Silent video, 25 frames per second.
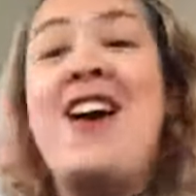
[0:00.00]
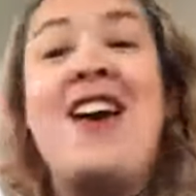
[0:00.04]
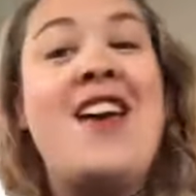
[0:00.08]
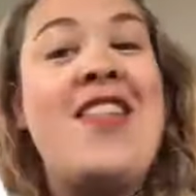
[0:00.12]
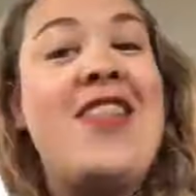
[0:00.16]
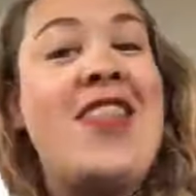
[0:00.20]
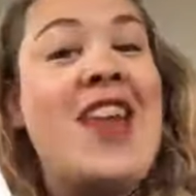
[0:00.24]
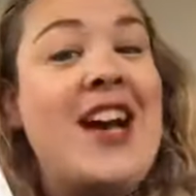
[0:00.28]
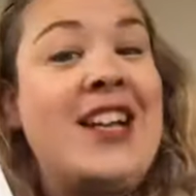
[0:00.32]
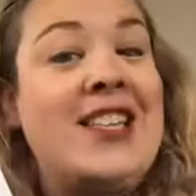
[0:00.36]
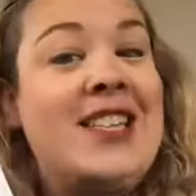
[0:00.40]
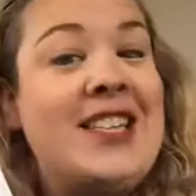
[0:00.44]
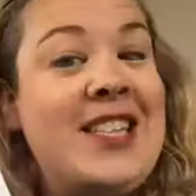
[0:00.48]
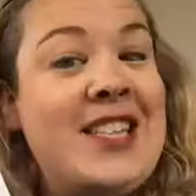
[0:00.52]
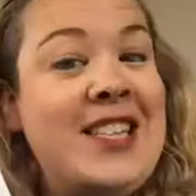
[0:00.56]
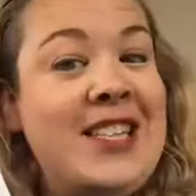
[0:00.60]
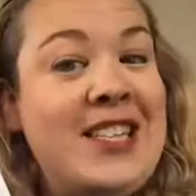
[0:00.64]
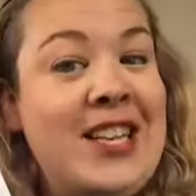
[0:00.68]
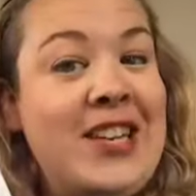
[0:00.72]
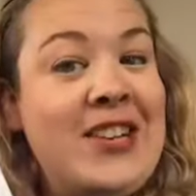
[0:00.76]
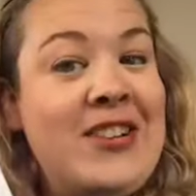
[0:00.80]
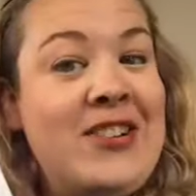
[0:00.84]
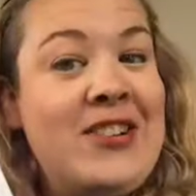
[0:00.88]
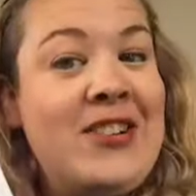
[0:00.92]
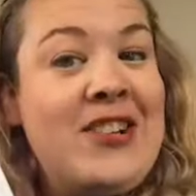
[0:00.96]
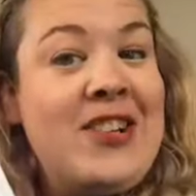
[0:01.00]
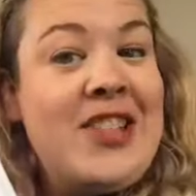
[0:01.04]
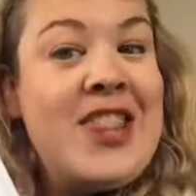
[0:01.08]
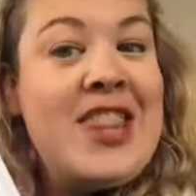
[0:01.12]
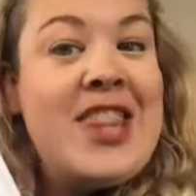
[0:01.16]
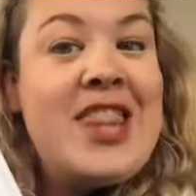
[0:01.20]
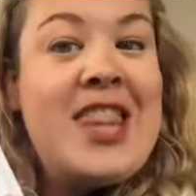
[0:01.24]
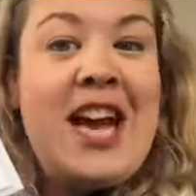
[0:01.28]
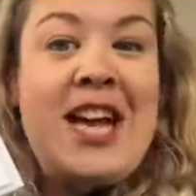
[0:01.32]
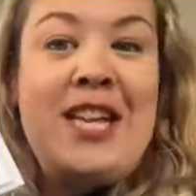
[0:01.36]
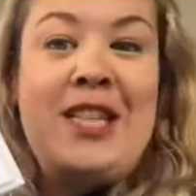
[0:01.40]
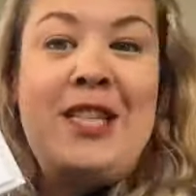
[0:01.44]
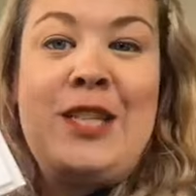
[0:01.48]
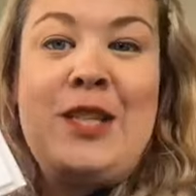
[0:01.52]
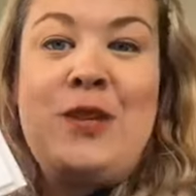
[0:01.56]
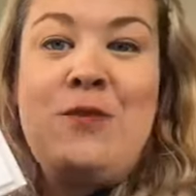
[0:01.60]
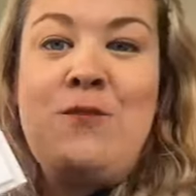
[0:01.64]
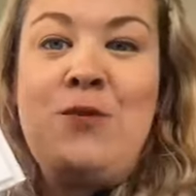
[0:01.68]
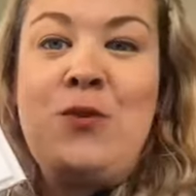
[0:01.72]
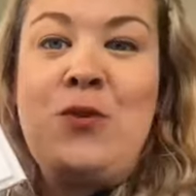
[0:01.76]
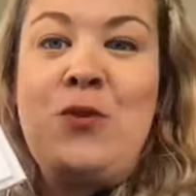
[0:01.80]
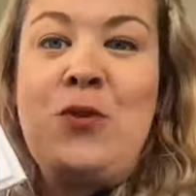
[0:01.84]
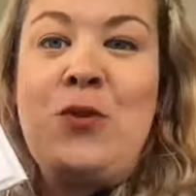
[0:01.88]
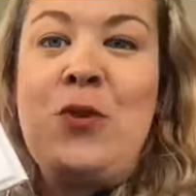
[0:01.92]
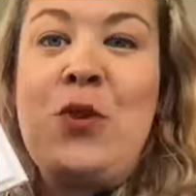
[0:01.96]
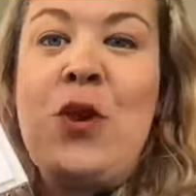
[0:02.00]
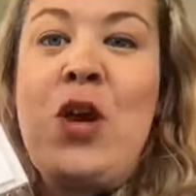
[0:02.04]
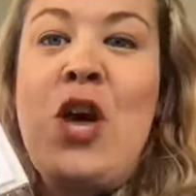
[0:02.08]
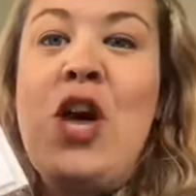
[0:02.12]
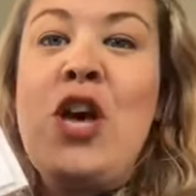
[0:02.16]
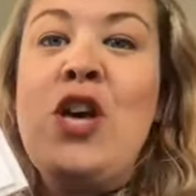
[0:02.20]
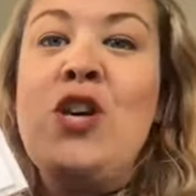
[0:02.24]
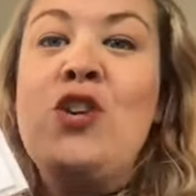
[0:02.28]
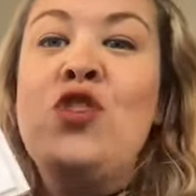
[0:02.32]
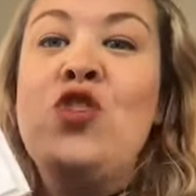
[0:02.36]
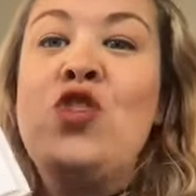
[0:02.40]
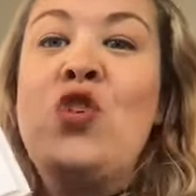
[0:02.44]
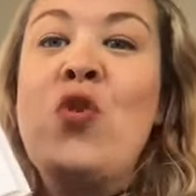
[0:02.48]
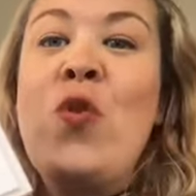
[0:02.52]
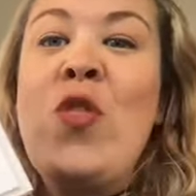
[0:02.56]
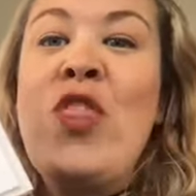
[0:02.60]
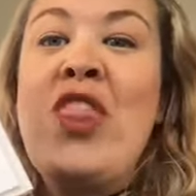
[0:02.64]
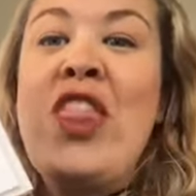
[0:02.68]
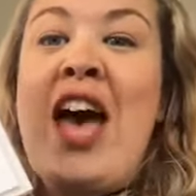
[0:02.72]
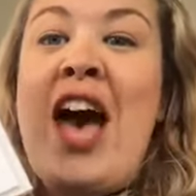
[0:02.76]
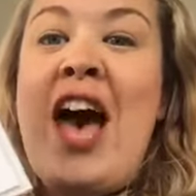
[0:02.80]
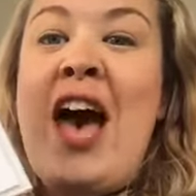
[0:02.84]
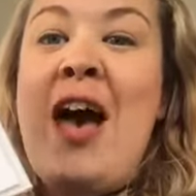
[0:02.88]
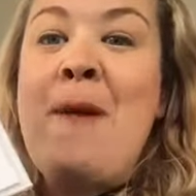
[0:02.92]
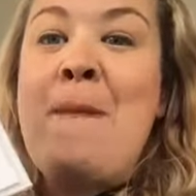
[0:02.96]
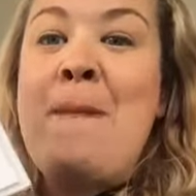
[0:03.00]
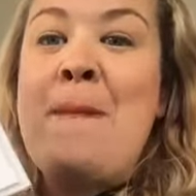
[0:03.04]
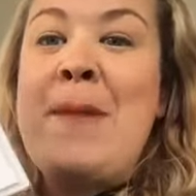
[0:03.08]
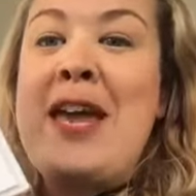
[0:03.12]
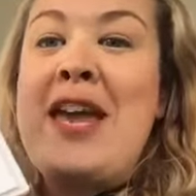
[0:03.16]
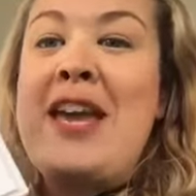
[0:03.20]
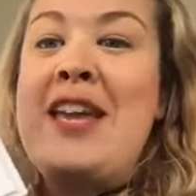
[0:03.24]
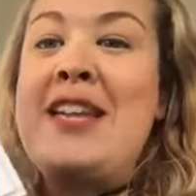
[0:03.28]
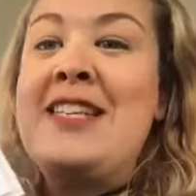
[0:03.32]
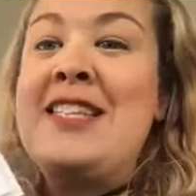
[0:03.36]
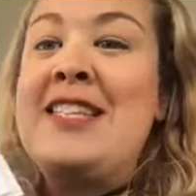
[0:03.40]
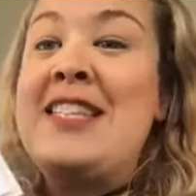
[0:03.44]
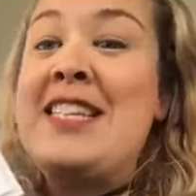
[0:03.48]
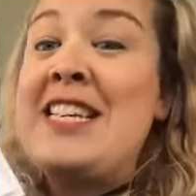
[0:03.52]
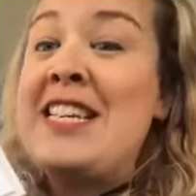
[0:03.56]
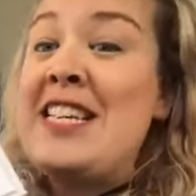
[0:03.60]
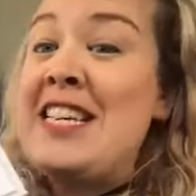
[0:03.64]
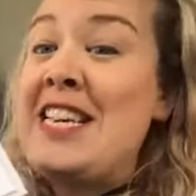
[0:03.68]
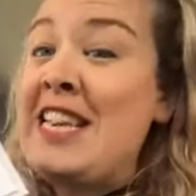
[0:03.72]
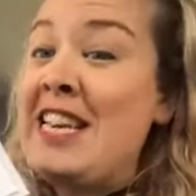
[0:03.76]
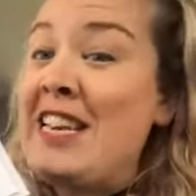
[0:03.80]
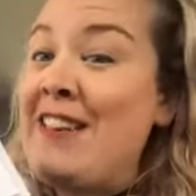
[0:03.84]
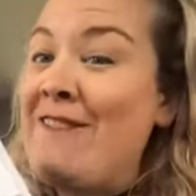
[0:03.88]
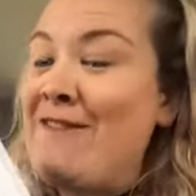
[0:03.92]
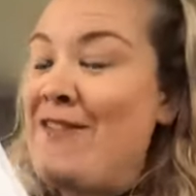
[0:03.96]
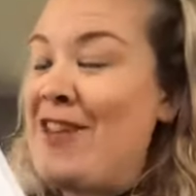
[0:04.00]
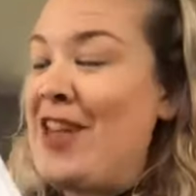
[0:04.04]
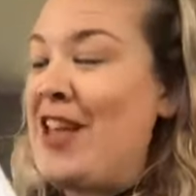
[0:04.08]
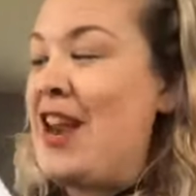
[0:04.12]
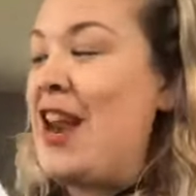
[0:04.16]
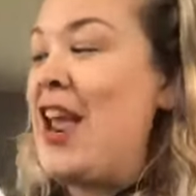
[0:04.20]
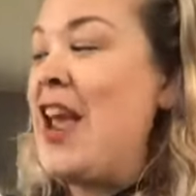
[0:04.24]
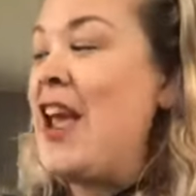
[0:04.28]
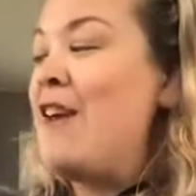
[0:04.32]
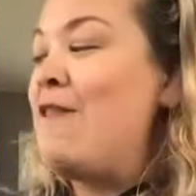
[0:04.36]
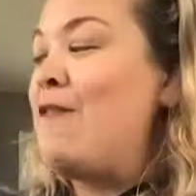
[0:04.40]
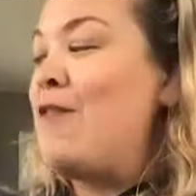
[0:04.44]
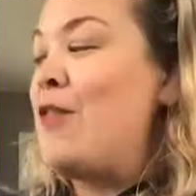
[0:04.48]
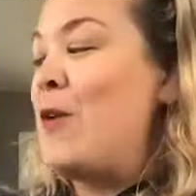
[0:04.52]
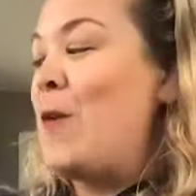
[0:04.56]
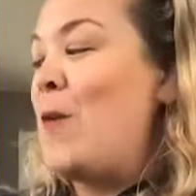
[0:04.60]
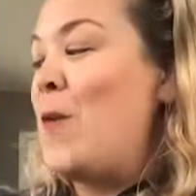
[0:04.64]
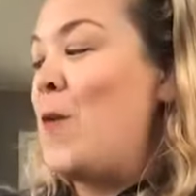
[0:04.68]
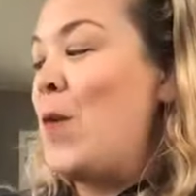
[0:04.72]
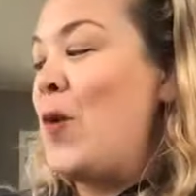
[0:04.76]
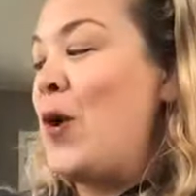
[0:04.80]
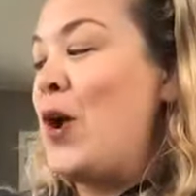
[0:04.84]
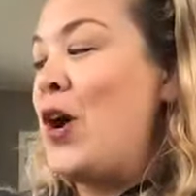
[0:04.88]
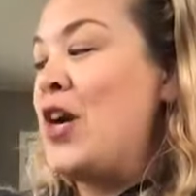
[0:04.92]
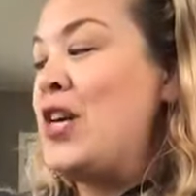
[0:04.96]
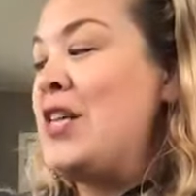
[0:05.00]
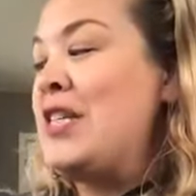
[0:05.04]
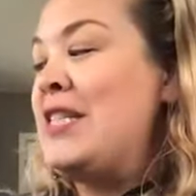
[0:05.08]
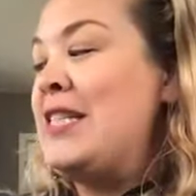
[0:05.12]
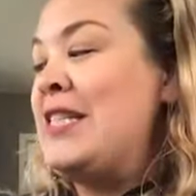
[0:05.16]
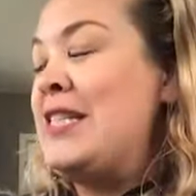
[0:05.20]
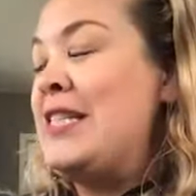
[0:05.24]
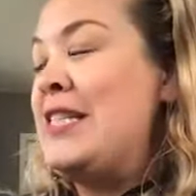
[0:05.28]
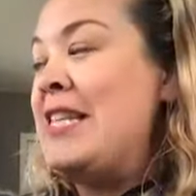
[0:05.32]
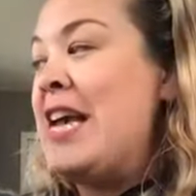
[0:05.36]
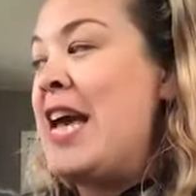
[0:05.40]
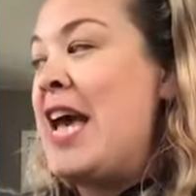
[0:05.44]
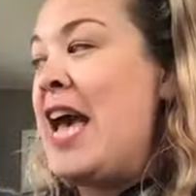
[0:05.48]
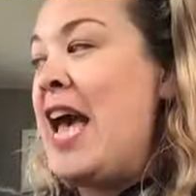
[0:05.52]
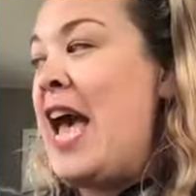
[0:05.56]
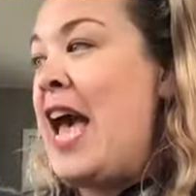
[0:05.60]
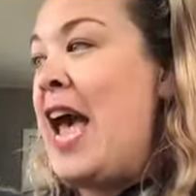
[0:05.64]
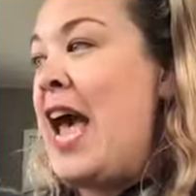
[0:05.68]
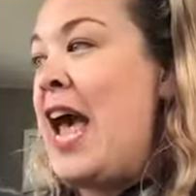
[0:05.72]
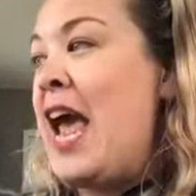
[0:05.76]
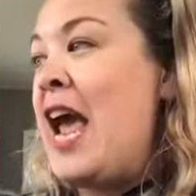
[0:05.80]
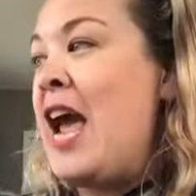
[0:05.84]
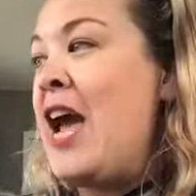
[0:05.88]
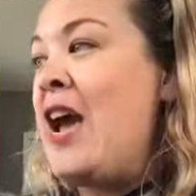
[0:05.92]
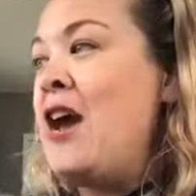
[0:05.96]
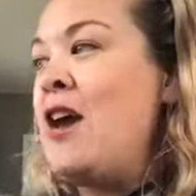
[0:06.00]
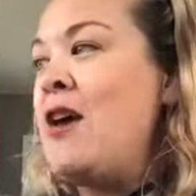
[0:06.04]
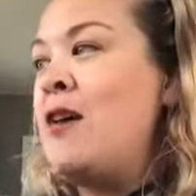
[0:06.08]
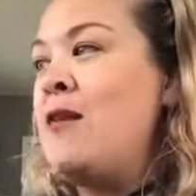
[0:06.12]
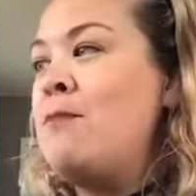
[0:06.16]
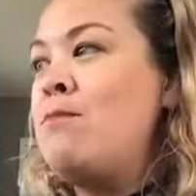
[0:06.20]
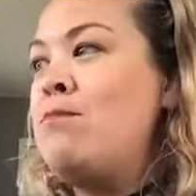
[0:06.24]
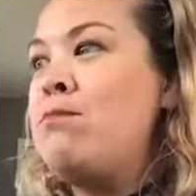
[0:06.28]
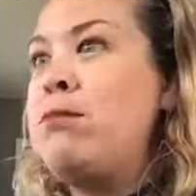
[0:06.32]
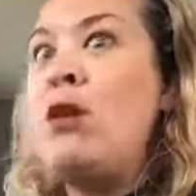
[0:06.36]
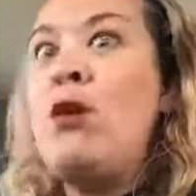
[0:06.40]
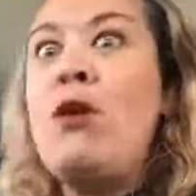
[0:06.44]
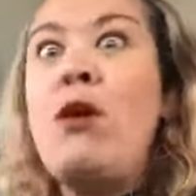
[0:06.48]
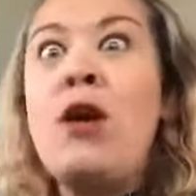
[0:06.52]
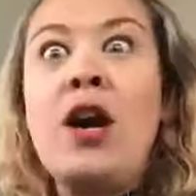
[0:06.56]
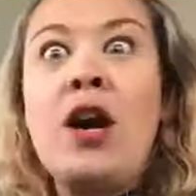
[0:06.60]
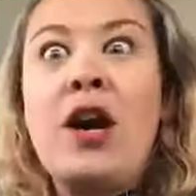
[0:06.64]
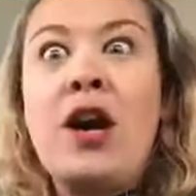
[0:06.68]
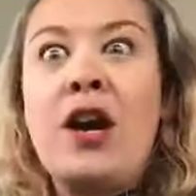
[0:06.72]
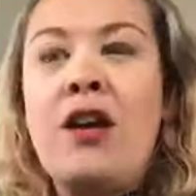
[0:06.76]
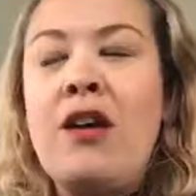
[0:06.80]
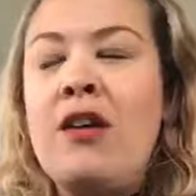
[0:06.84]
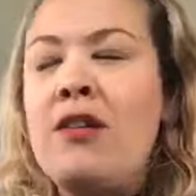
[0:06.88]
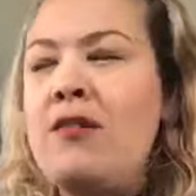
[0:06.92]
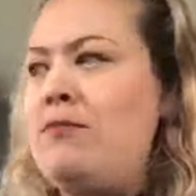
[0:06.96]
That's the deal. That's the rule. So that means even if the words say blork.